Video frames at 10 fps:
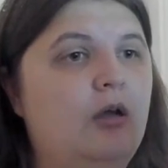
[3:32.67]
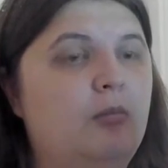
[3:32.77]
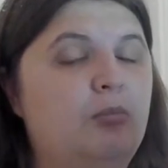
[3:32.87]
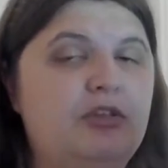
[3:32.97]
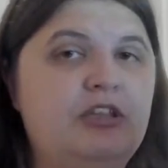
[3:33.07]

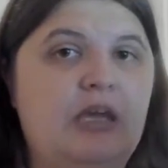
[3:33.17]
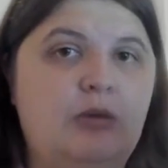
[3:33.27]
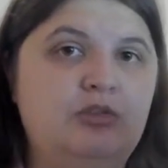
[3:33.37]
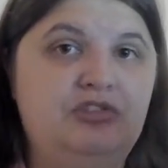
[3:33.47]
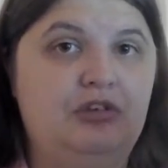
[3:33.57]
But the
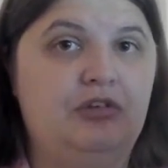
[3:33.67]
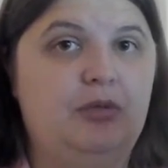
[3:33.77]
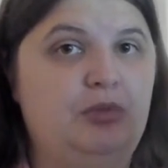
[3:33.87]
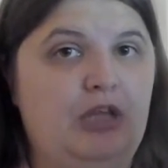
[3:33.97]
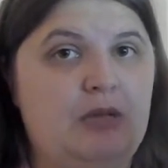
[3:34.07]
game was still
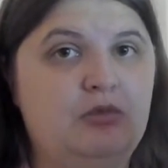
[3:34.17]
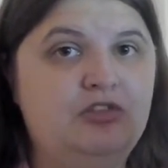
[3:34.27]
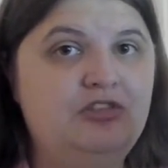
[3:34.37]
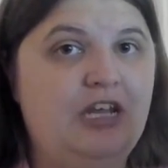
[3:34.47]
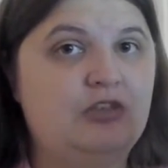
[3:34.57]
in a playable
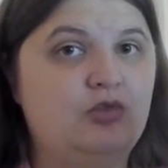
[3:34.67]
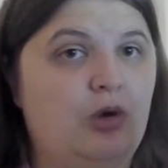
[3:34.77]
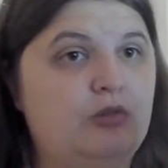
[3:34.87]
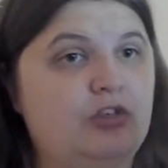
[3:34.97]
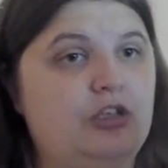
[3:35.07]
state,
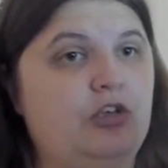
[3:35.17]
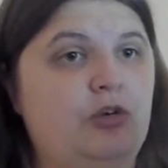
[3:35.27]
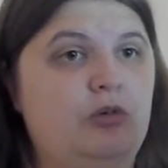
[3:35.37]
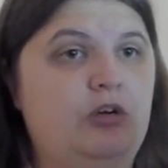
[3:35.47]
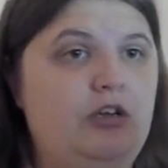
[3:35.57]
so I was like,
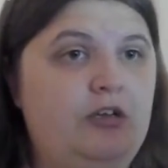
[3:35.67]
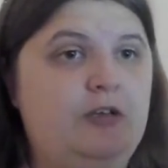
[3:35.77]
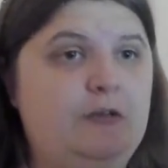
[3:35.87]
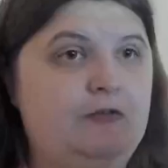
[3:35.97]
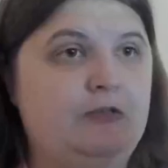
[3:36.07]

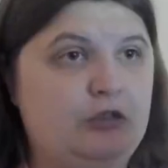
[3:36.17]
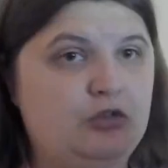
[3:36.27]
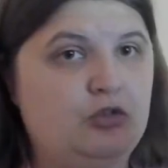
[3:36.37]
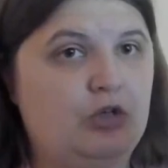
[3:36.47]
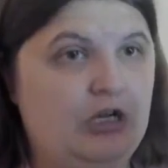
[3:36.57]

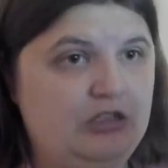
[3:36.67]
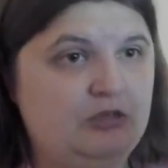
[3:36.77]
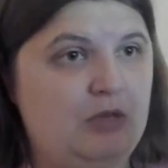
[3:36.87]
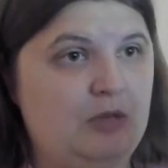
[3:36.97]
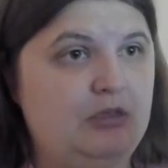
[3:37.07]
fingers
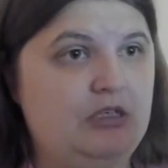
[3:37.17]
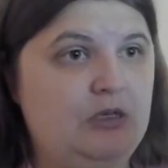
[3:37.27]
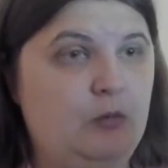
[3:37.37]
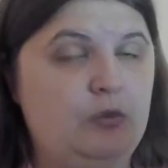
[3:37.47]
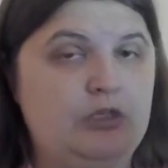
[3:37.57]
crossed,
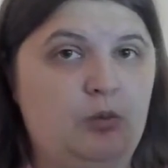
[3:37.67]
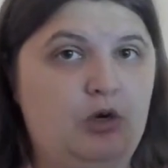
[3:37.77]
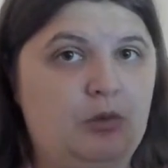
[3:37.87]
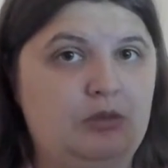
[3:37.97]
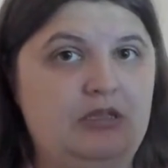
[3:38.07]
maybe we can
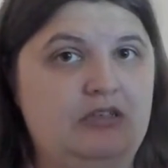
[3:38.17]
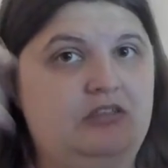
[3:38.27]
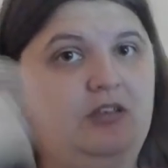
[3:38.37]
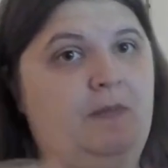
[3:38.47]
work with this.